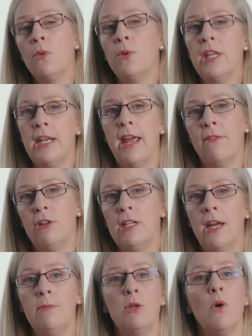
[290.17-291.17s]
Well, then every
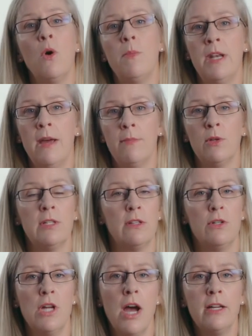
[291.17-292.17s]
time you open up those
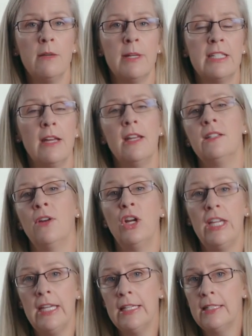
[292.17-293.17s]
other documents, it's
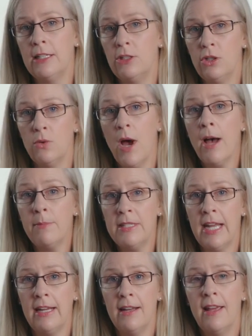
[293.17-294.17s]
very easy to
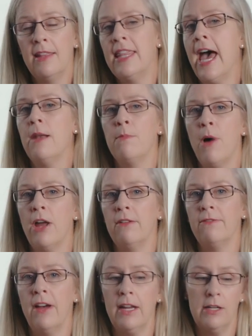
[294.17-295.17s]
update that
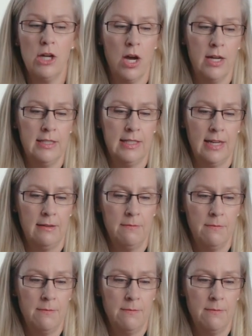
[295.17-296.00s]
modified content.